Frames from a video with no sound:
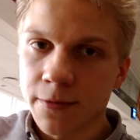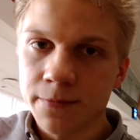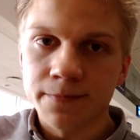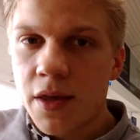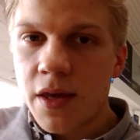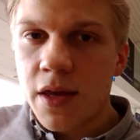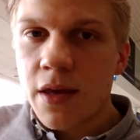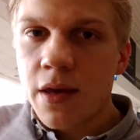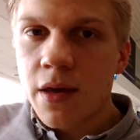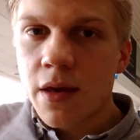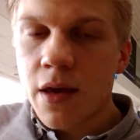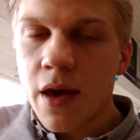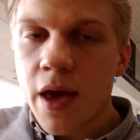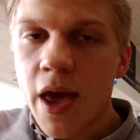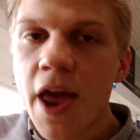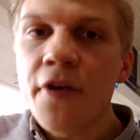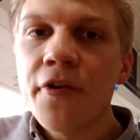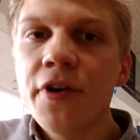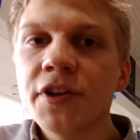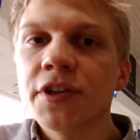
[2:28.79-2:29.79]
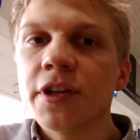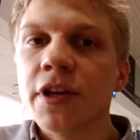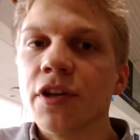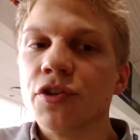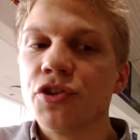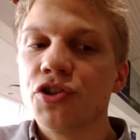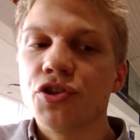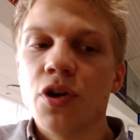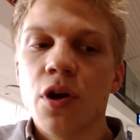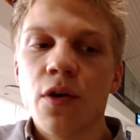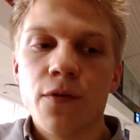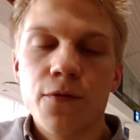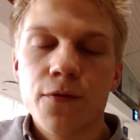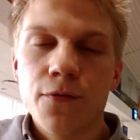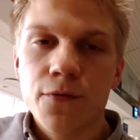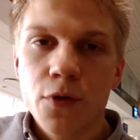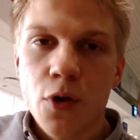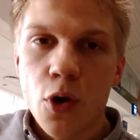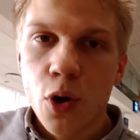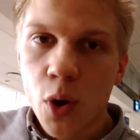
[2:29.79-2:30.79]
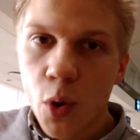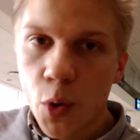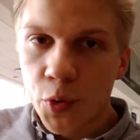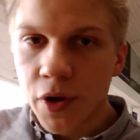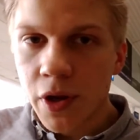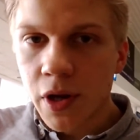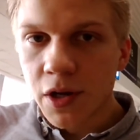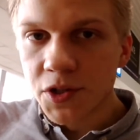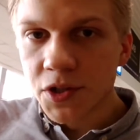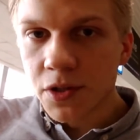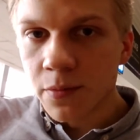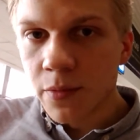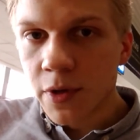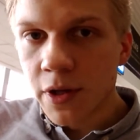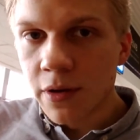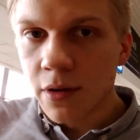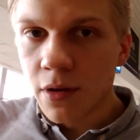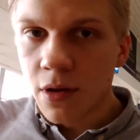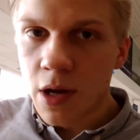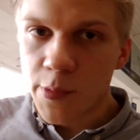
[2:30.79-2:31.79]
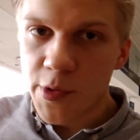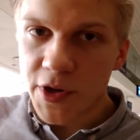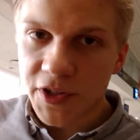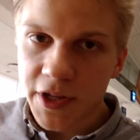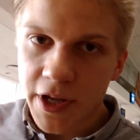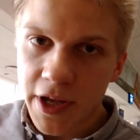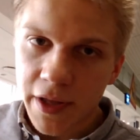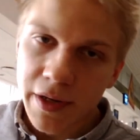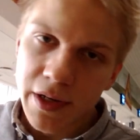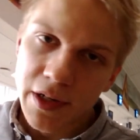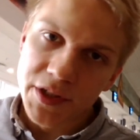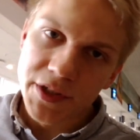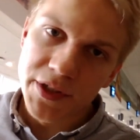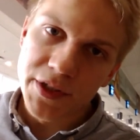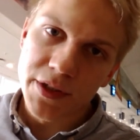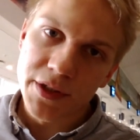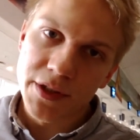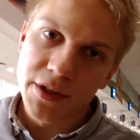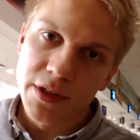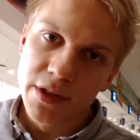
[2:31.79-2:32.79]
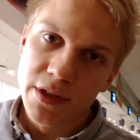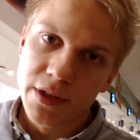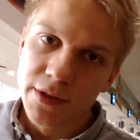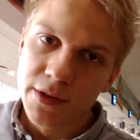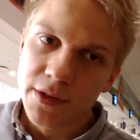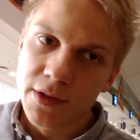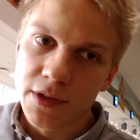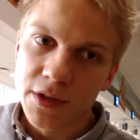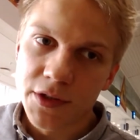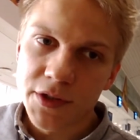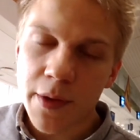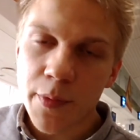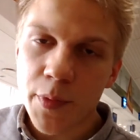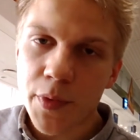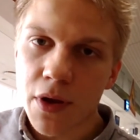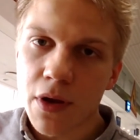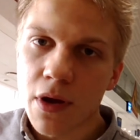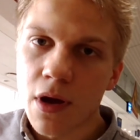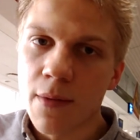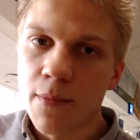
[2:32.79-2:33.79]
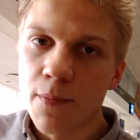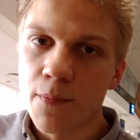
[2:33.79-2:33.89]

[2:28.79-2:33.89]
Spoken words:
The heritage of colonialism and apartheid is something